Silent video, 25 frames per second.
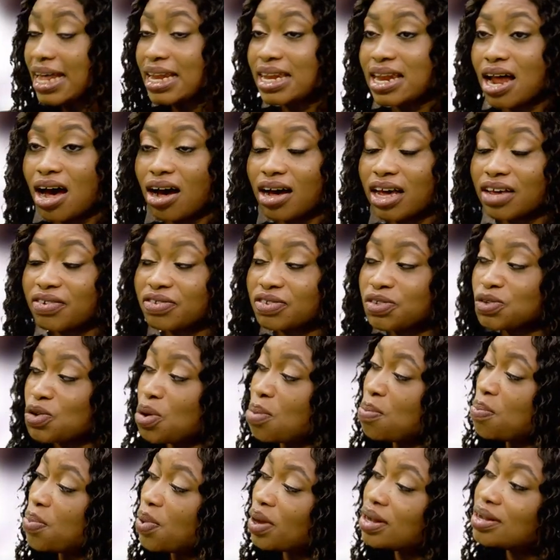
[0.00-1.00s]
Now, if
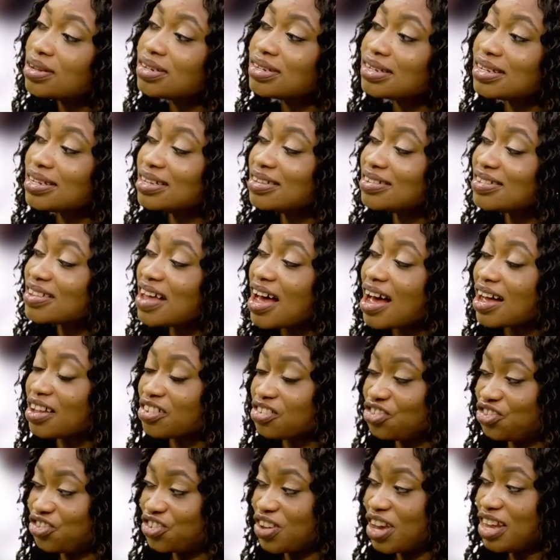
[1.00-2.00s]
some policies are
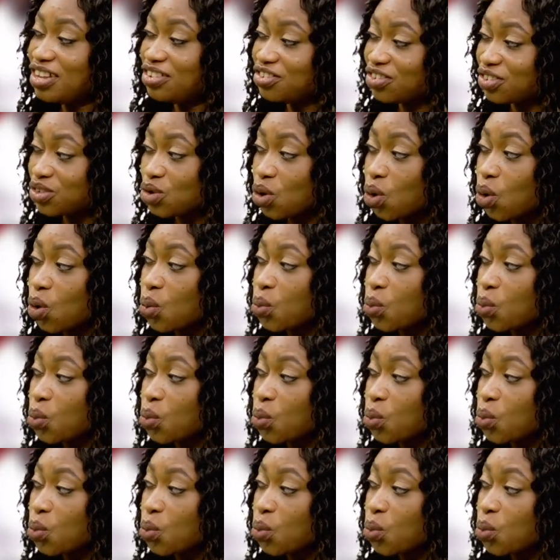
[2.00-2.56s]
changing or